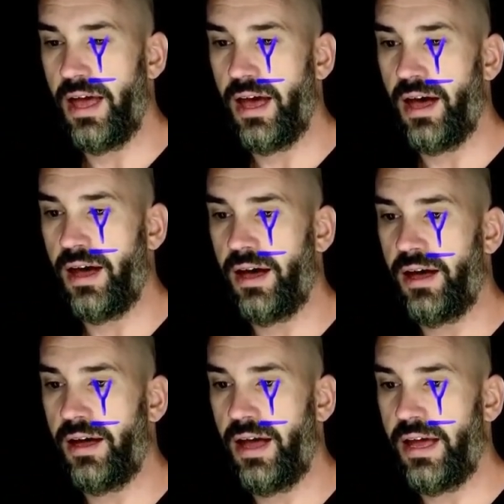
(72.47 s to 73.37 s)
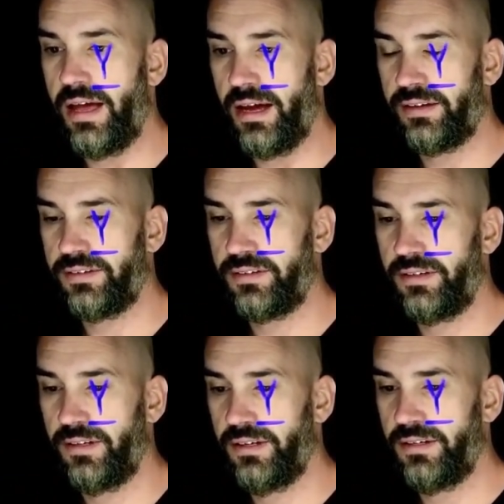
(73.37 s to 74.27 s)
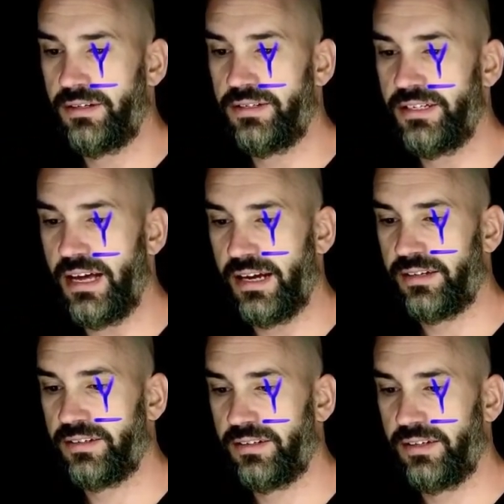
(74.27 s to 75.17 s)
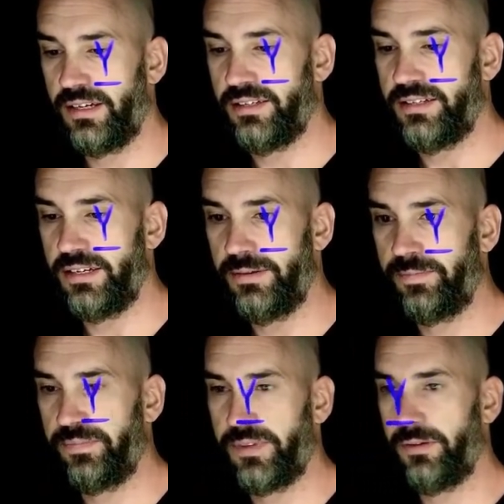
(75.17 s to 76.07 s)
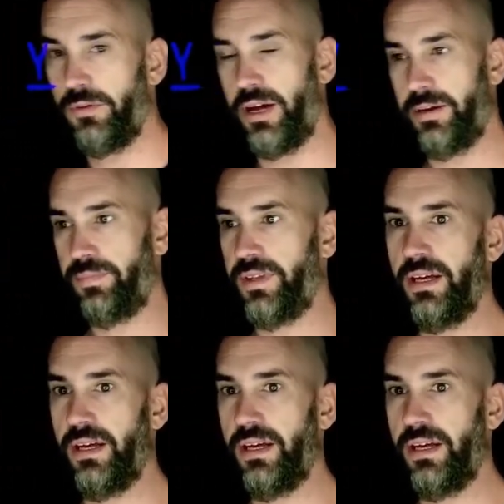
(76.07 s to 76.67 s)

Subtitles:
ax, dx, and t, right?